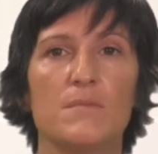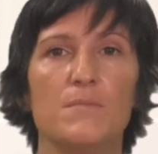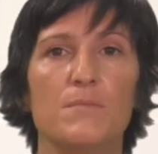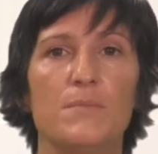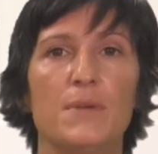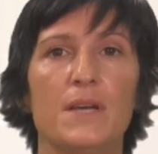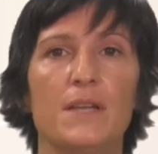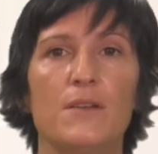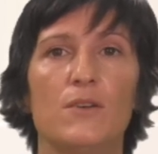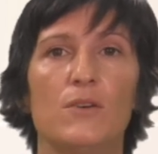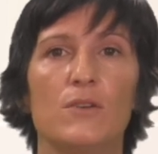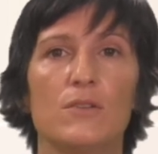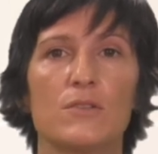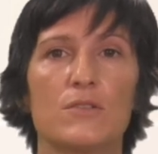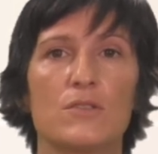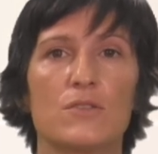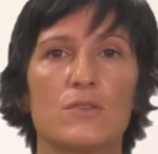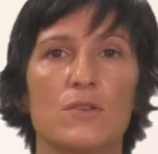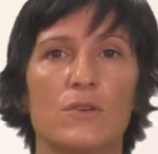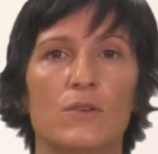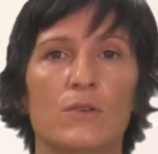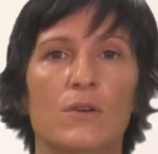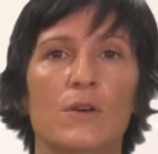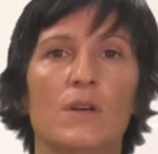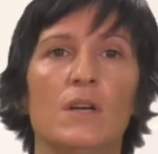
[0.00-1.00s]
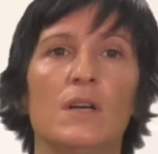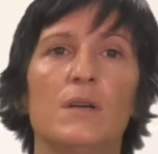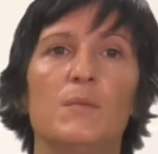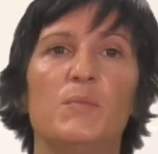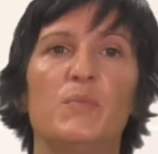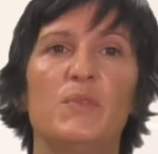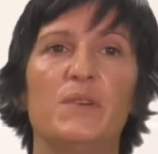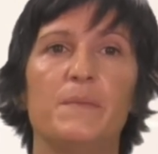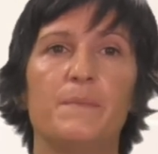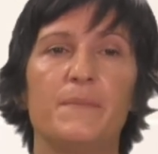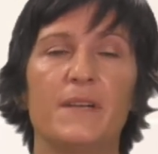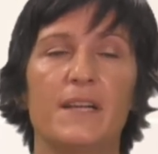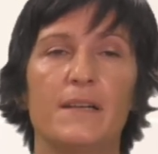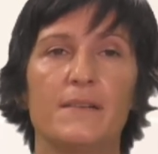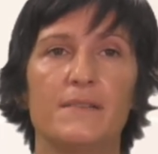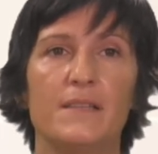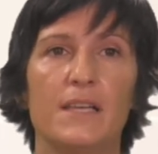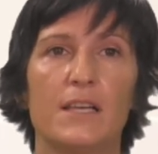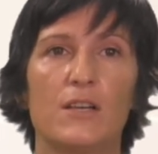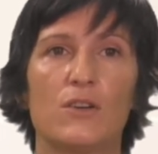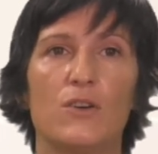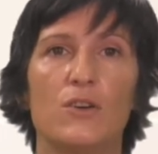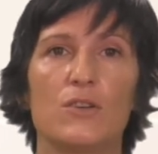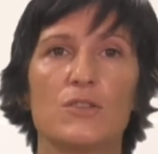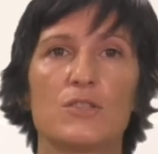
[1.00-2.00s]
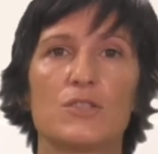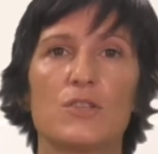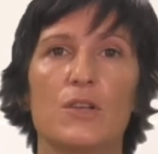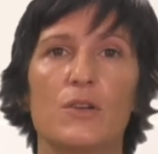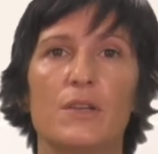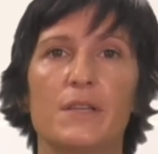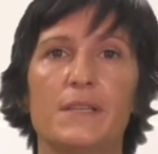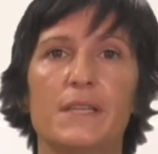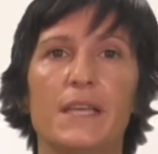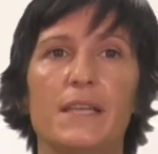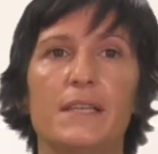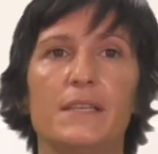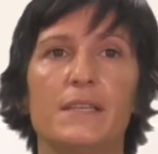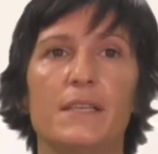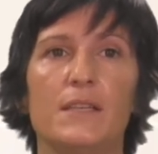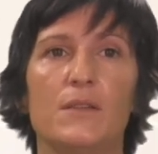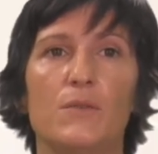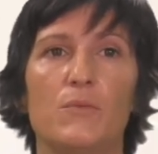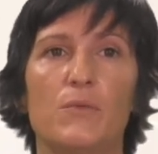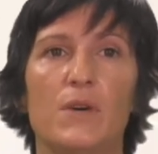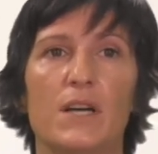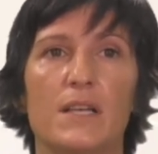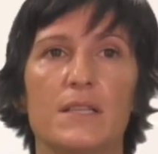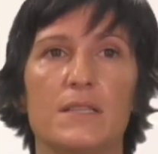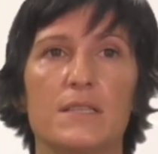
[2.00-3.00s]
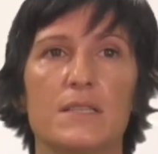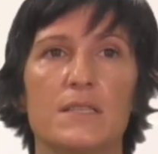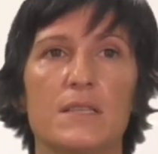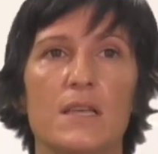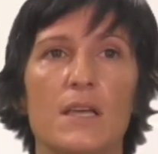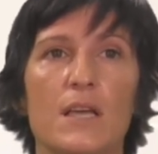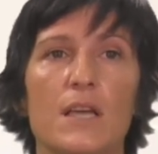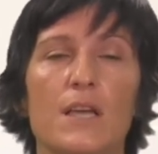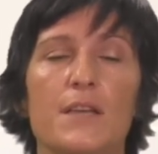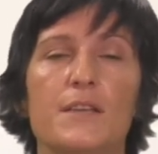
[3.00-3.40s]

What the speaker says: but also prepare the consolidated ones,